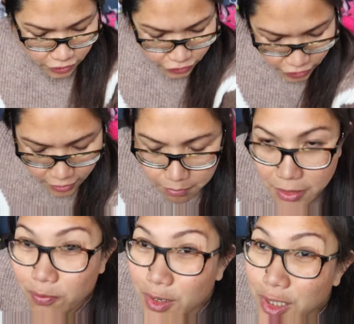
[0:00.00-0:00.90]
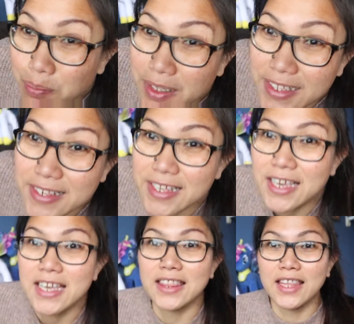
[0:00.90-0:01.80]
chicken meat for the
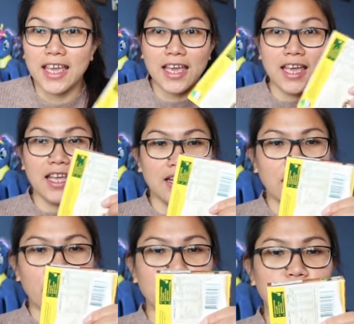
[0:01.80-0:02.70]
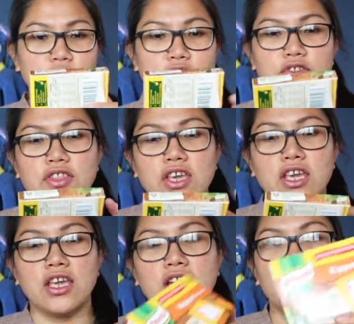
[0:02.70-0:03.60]
pancit, and also
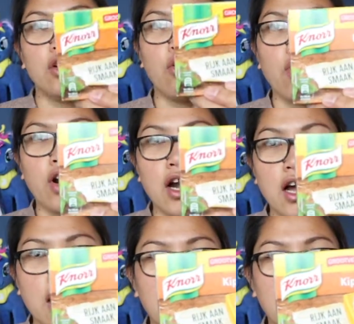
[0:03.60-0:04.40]
the nor